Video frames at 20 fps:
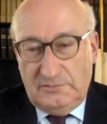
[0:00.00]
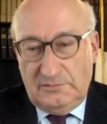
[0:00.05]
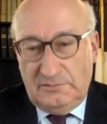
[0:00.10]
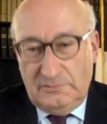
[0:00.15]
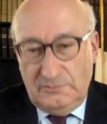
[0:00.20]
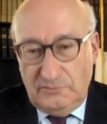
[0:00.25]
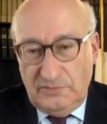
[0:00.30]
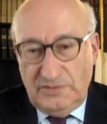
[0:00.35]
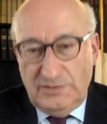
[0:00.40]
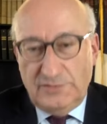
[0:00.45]

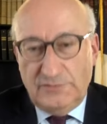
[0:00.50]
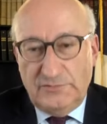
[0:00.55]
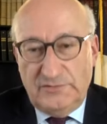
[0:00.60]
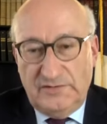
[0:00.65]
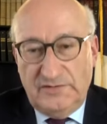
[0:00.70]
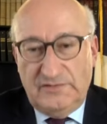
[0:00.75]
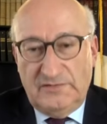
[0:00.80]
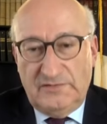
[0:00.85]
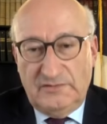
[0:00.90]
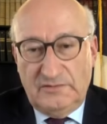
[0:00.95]
or we'll
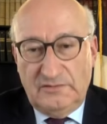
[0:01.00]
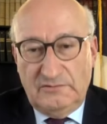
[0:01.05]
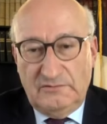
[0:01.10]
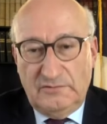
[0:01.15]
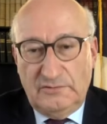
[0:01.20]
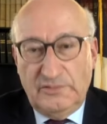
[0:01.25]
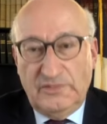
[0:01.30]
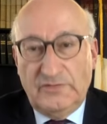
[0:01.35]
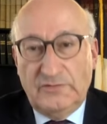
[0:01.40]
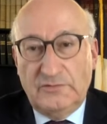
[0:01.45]
do this
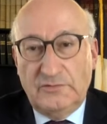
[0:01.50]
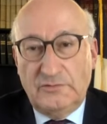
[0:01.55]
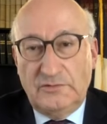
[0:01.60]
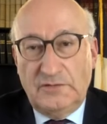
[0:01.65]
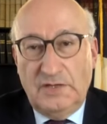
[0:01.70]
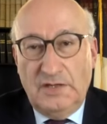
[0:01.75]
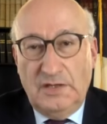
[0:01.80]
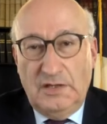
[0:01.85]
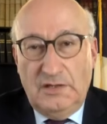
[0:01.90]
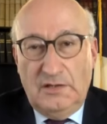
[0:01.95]
very
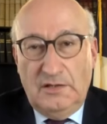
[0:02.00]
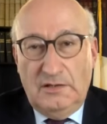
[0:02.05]
soon,